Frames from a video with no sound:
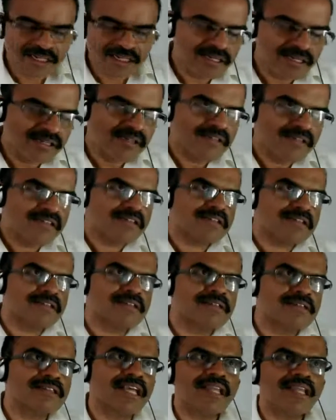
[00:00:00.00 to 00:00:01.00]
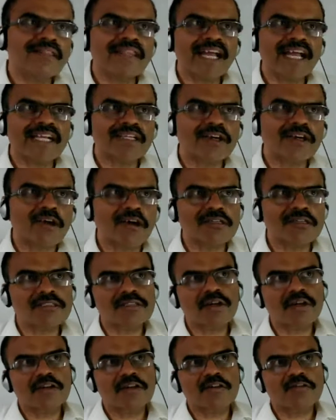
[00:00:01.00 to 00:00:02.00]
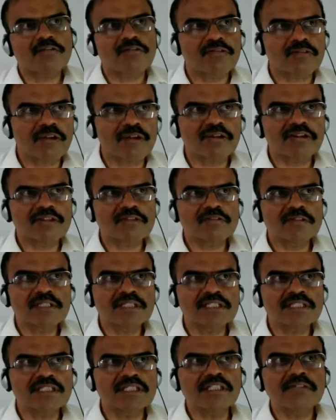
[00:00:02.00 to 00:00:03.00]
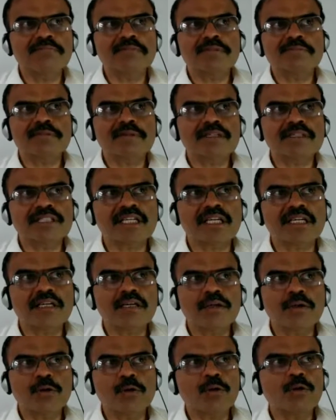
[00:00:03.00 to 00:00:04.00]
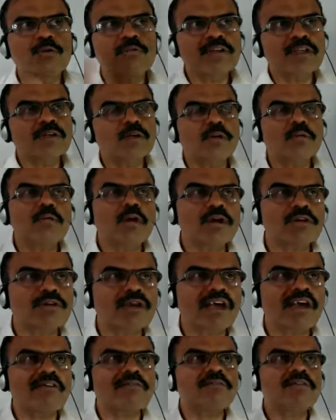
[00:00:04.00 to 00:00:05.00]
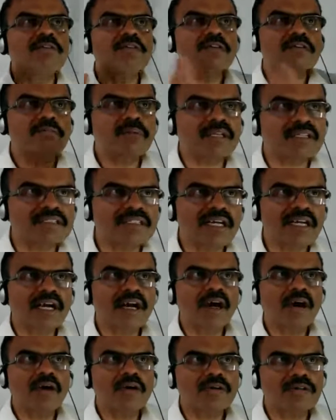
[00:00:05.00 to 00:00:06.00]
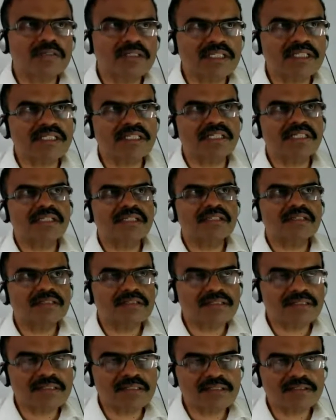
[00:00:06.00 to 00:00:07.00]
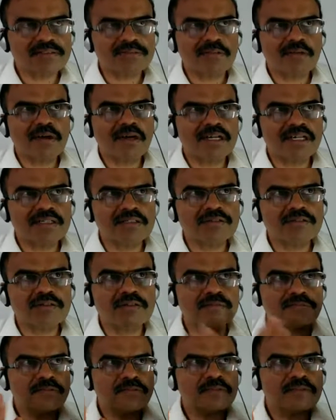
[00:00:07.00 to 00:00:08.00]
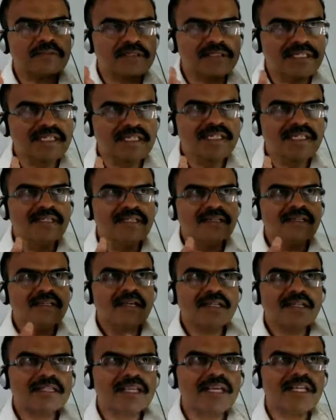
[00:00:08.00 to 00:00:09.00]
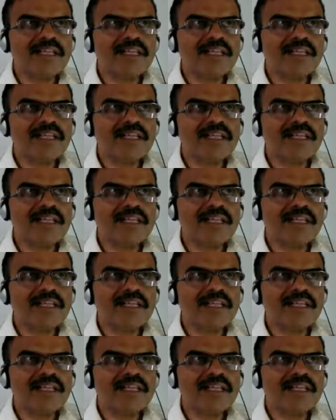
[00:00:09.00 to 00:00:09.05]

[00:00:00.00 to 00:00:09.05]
Then that caused a lot of controversy. People said, no, we don't want to have Google Plus account, and then so on and so forth. And then they